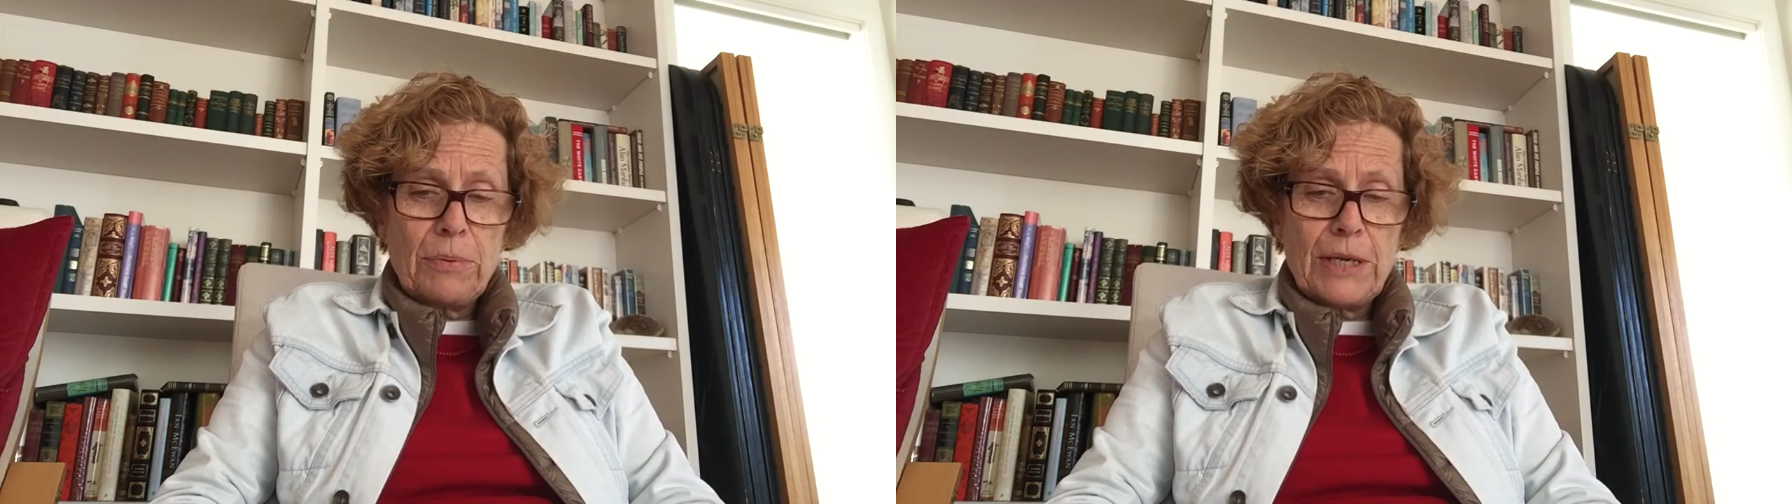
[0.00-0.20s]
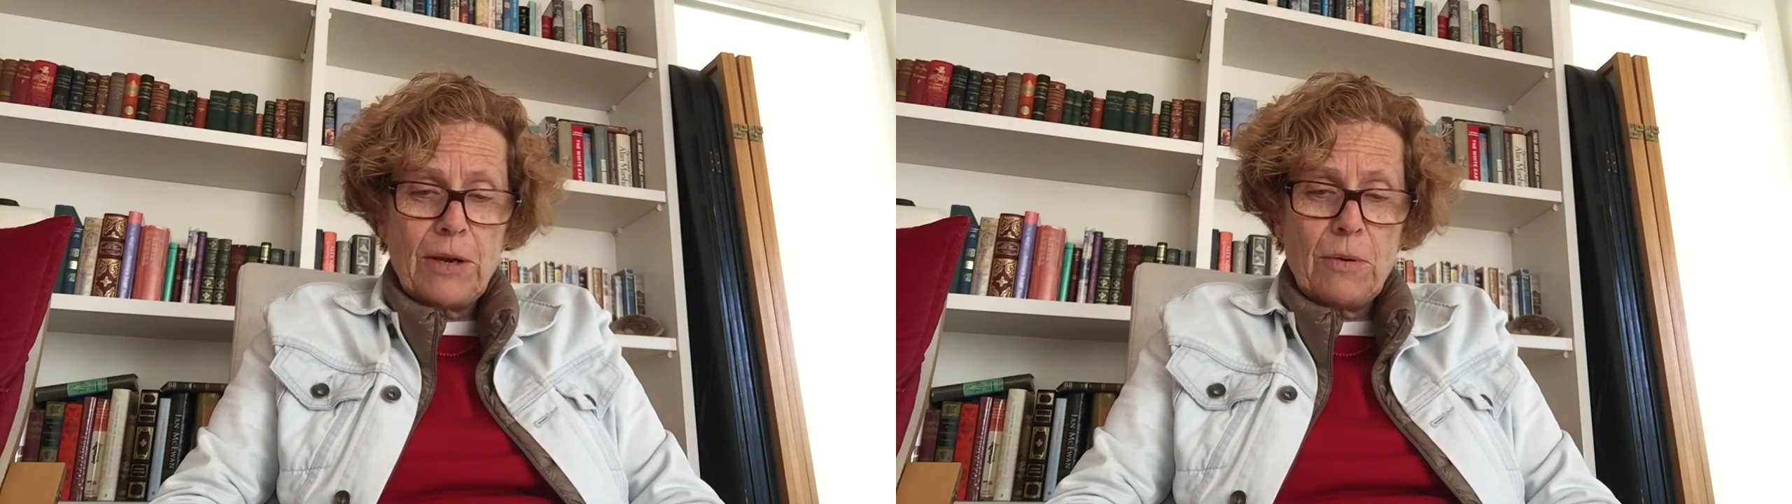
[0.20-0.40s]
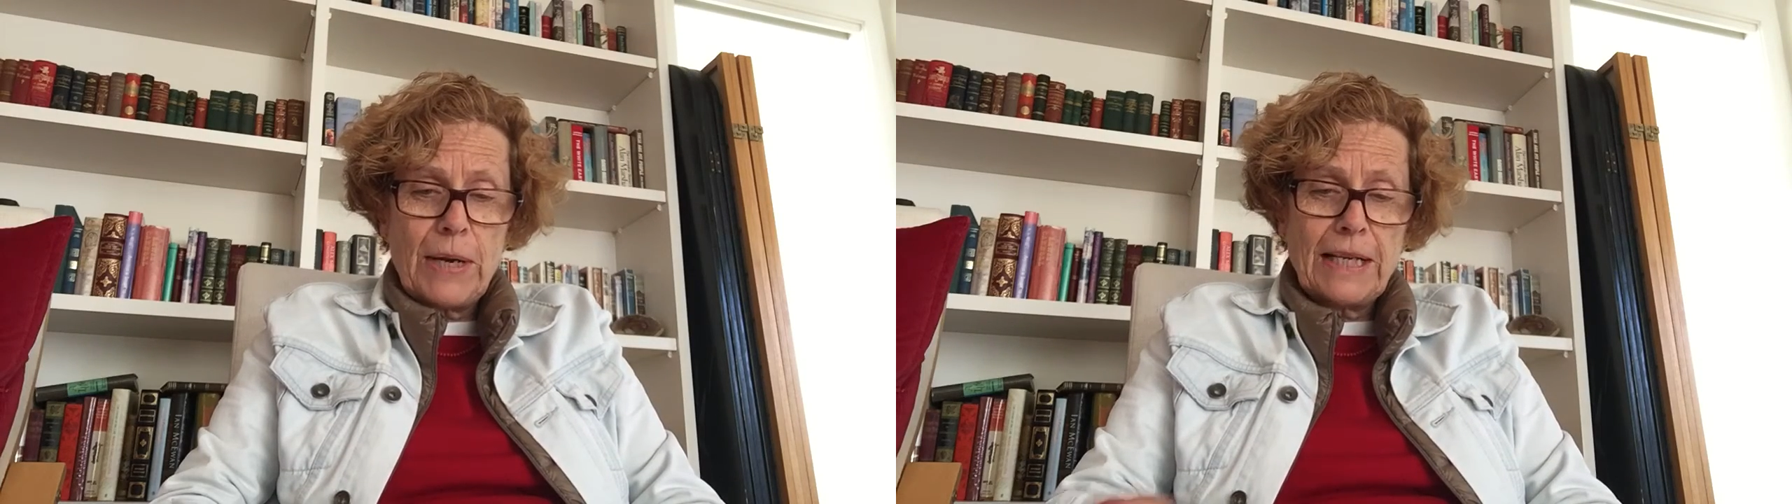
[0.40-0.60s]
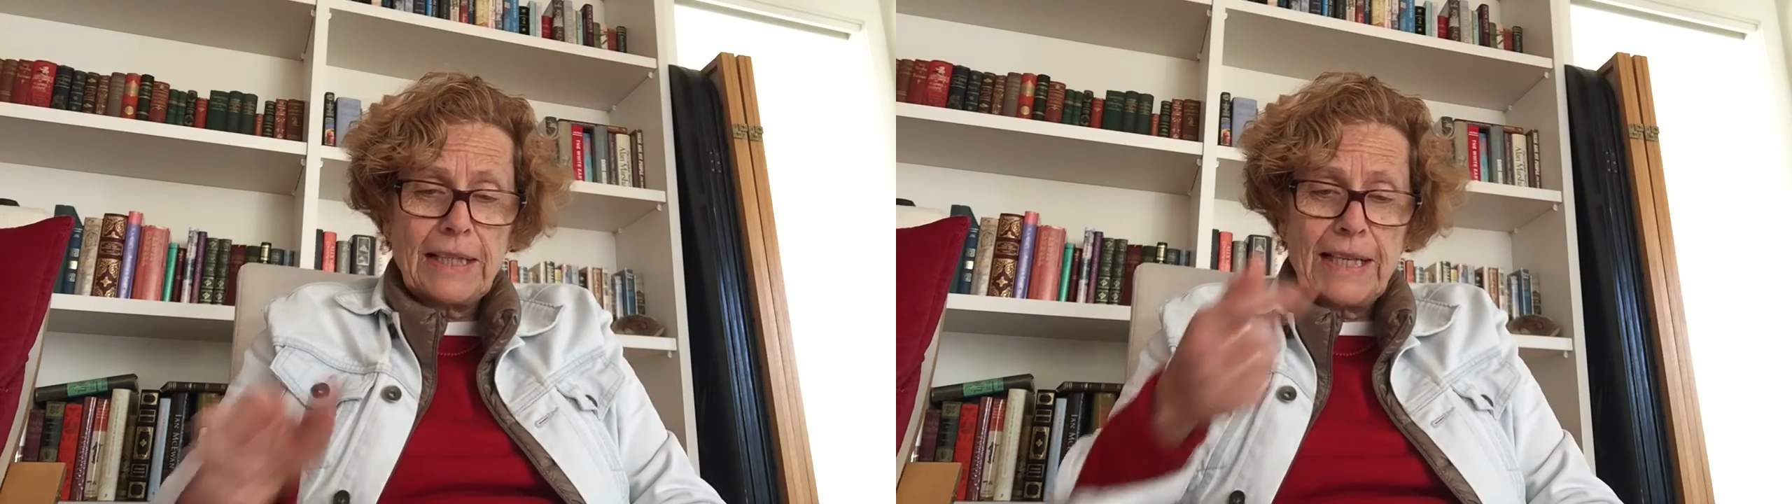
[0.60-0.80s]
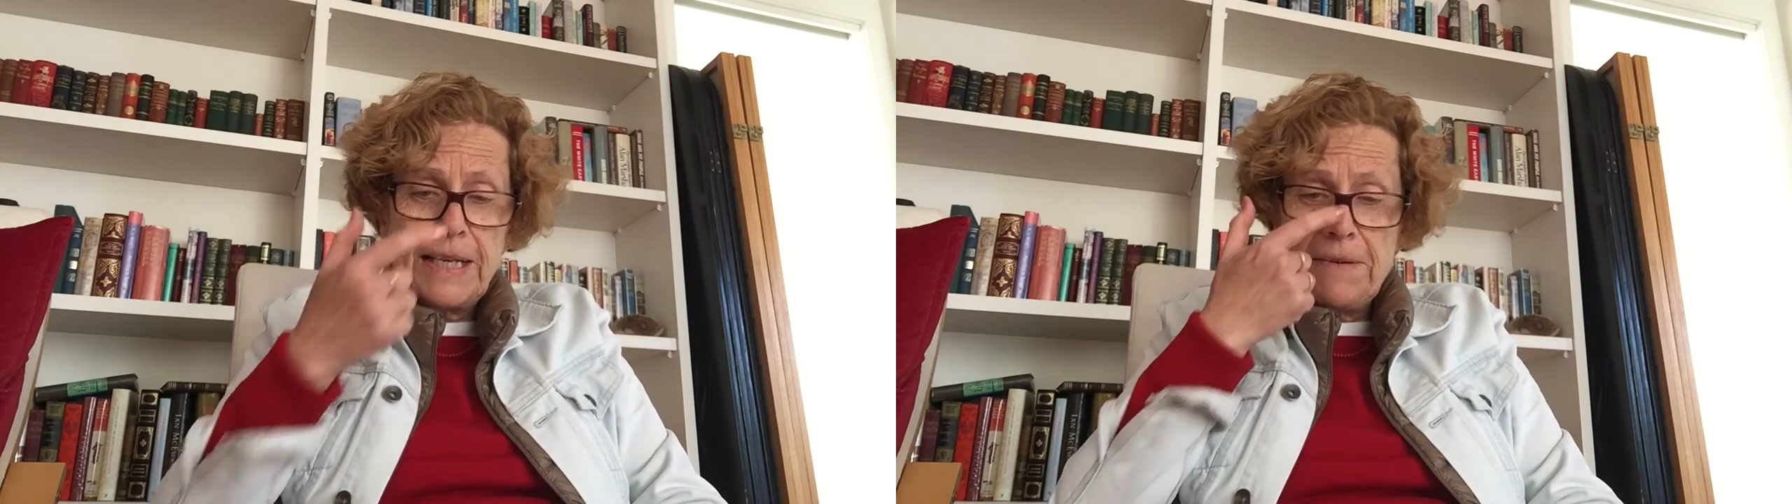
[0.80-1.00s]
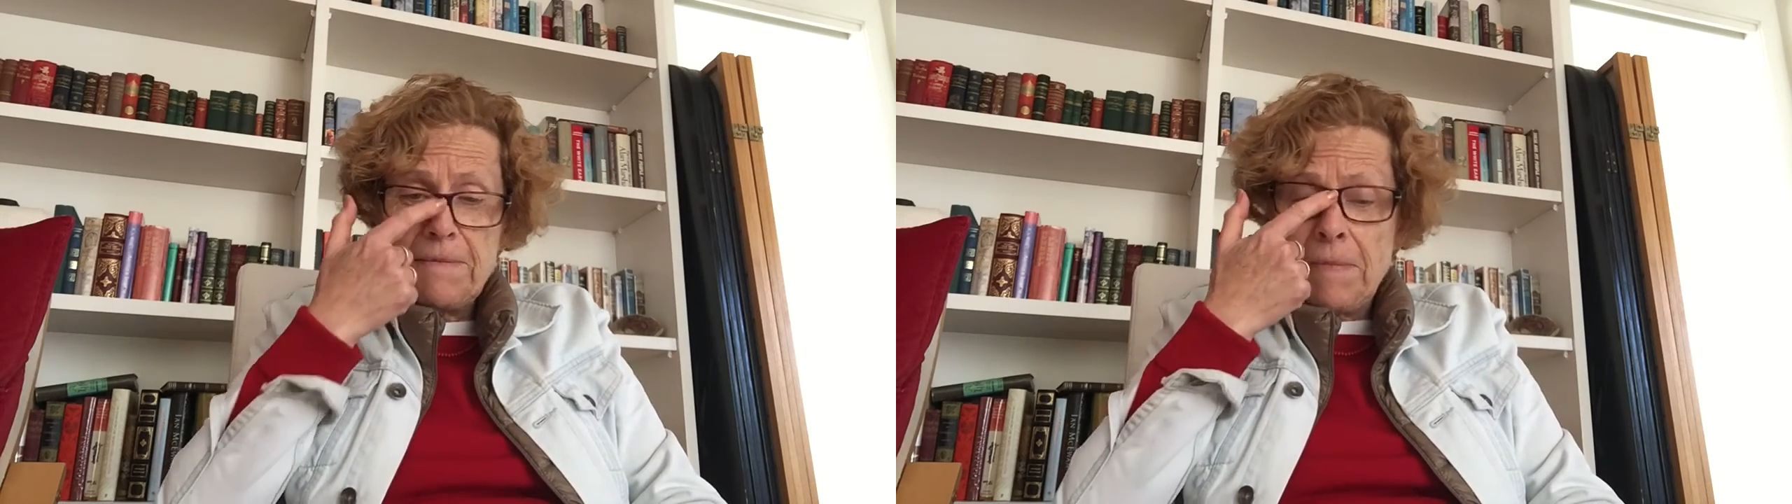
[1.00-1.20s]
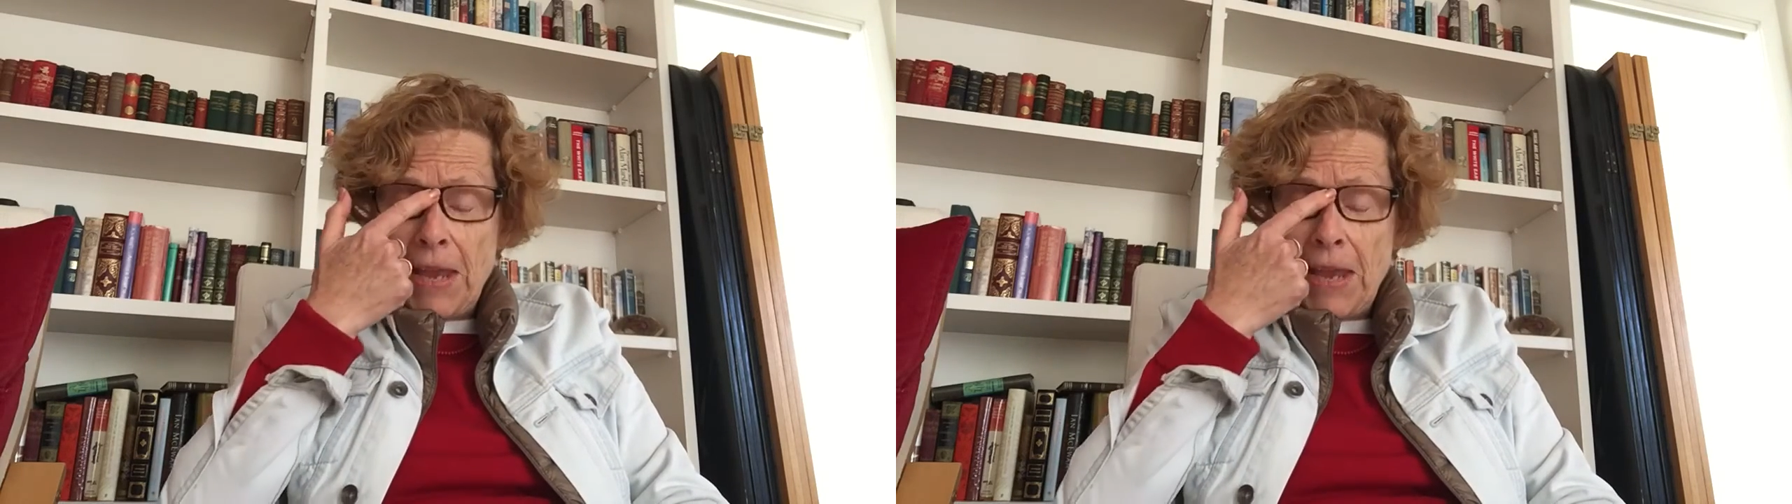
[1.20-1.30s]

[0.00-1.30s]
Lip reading: pretty quickly,